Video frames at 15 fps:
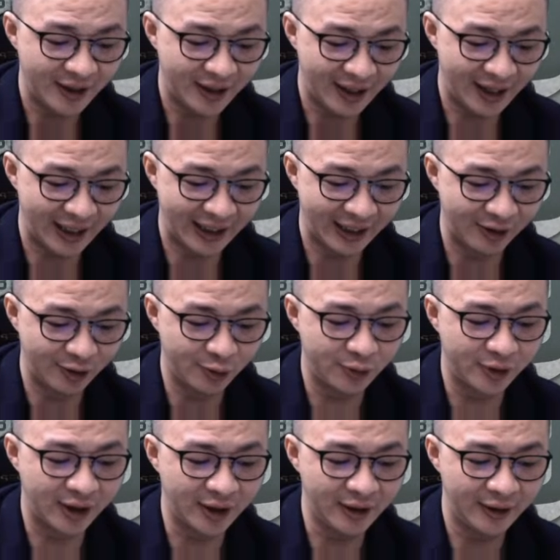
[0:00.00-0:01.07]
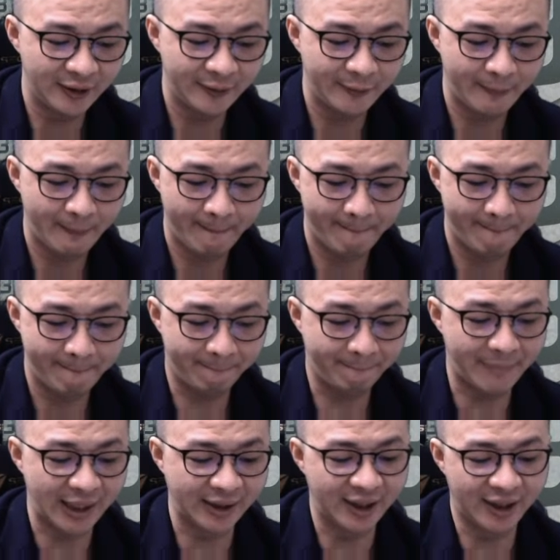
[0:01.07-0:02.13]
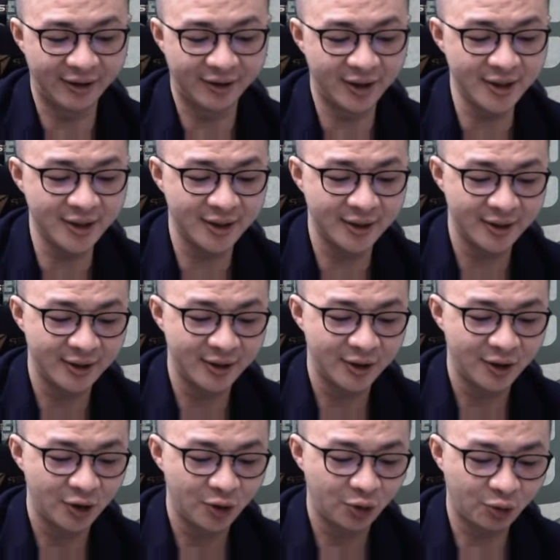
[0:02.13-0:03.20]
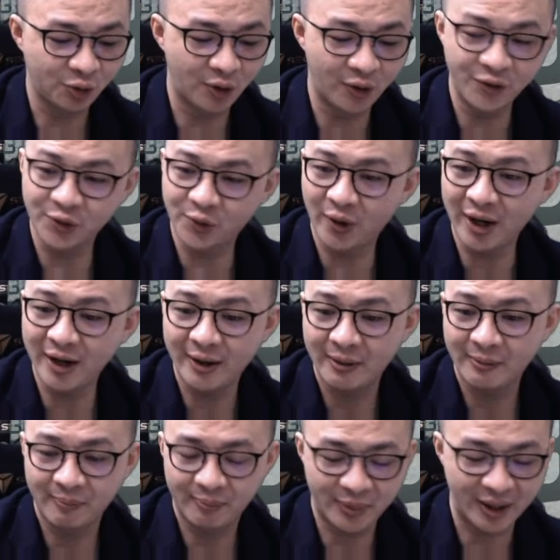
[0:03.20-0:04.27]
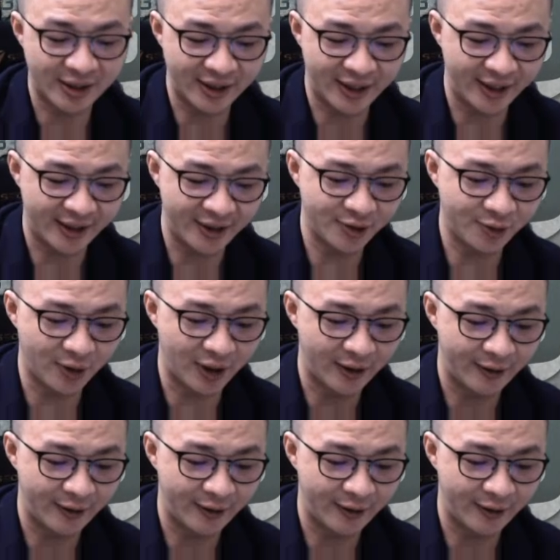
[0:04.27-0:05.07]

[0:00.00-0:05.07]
I can do the Pythagoras, 12 square plus 18 square.